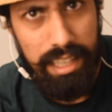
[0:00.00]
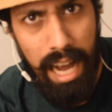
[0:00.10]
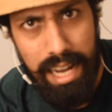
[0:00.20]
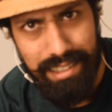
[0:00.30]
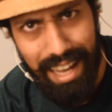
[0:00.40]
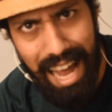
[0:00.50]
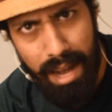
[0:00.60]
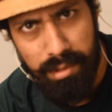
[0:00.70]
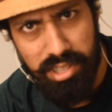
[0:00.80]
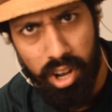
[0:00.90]
Guys,
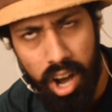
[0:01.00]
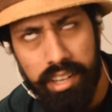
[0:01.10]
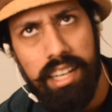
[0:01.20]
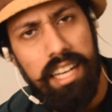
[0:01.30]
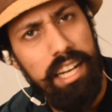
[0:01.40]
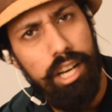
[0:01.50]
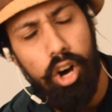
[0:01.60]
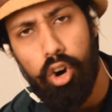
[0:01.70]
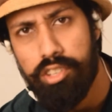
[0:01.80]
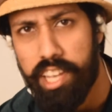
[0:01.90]
Amazon
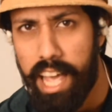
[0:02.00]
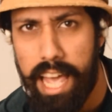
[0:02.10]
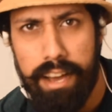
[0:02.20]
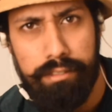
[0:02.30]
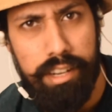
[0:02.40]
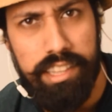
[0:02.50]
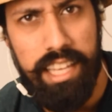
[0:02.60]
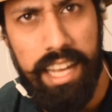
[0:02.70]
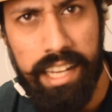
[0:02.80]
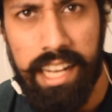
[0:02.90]
knows
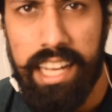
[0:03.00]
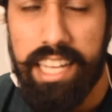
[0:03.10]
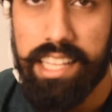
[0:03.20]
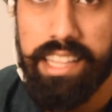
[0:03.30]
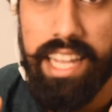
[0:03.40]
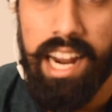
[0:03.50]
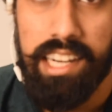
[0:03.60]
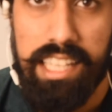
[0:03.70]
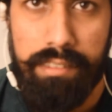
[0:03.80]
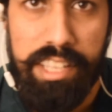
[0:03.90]
everything. They
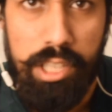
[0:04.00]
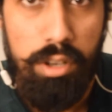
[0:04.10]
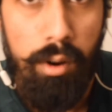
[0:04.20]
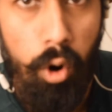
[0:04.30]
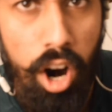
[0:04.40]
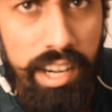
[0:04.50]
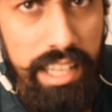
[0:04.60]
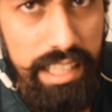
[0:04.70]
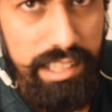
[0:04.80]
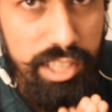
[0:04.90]
are giving you a
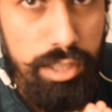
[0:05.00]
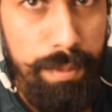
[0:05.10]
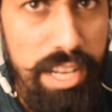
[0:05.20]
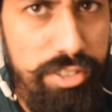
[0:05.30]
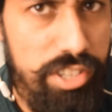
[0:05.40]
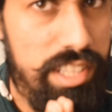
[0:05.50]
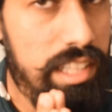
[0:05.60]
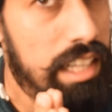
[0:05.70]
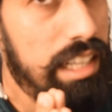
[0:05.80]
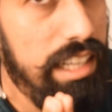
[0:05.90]
warning. A
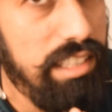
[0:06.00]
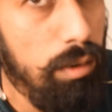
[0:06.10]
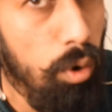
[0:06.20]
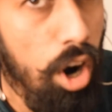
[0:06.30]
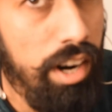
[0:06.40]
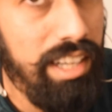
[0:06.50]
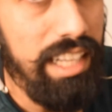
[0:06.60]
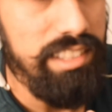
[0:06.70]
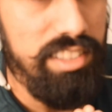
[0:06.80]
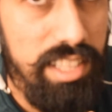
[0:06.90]
suspension is a
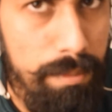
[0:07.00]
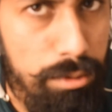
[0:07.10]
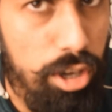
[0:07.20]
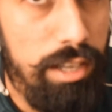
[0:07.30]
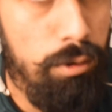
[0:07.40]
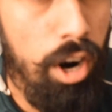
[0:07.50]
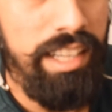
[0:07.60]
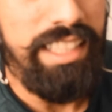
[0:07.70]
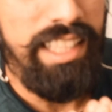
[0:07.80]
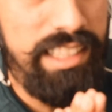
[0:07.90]
warning, is a temporary
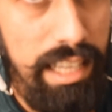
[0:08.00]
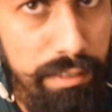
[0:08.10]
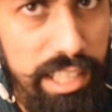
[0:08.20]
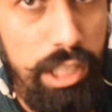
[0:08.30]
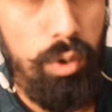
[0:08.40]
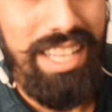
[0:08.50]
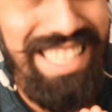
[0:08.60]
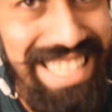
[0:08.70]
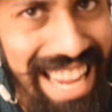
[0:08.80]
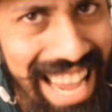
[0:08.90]
warning. They're giving you
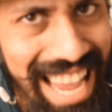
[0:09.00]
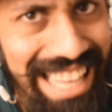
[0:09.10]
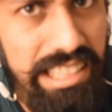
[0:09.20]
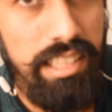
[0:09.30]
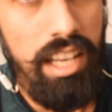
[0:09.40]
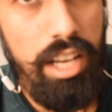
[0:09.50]
a chance